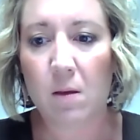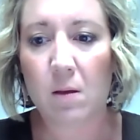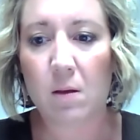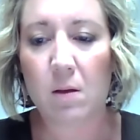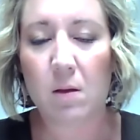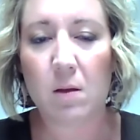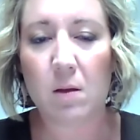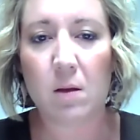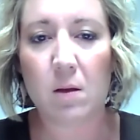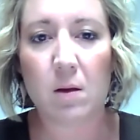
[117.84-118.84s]
There it
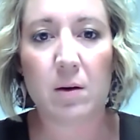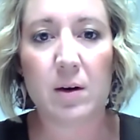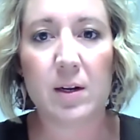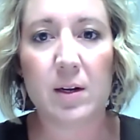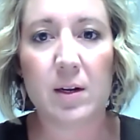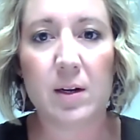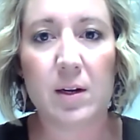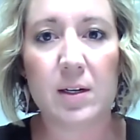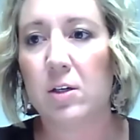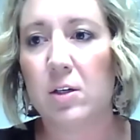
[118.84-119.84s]
is. Okay,
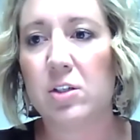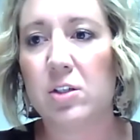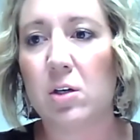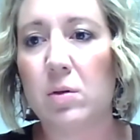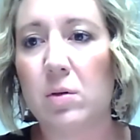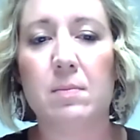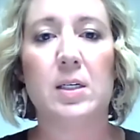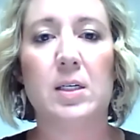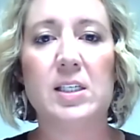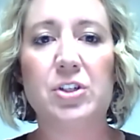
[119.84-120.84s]
so
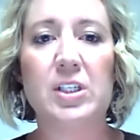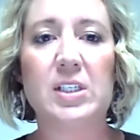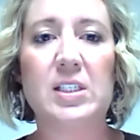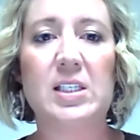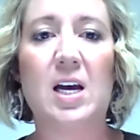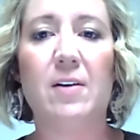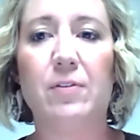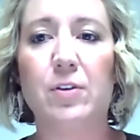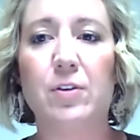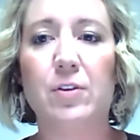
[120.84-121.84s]
teaching staff, you
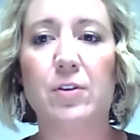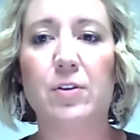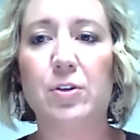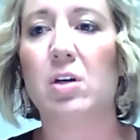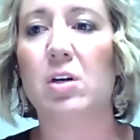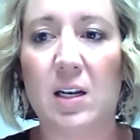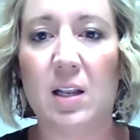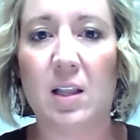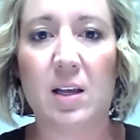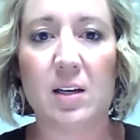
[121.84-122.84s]
should have all seen this